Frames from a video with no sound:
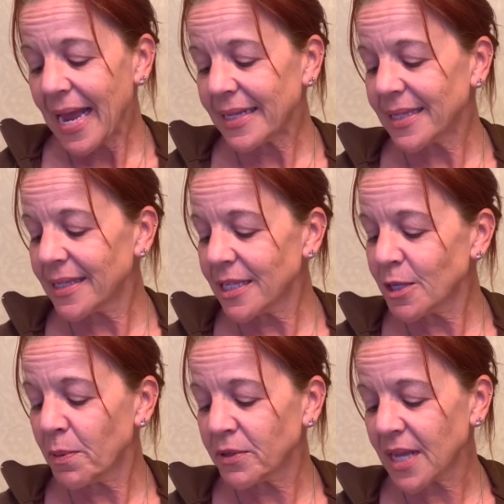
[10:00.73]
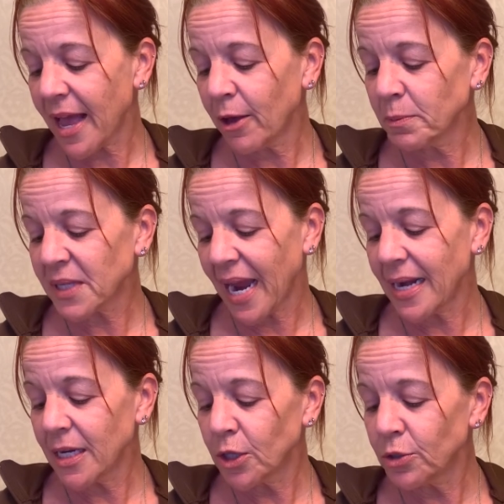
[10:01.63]
It says it's supposed to help
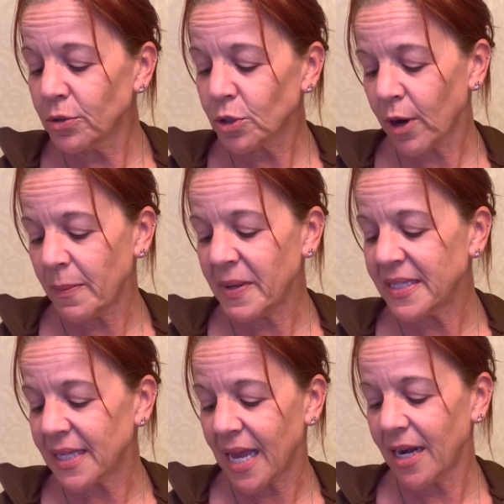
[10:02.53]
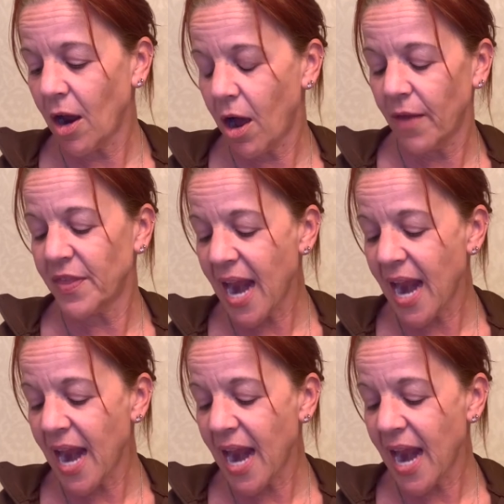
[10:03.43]
tighten loose, crepey skin on the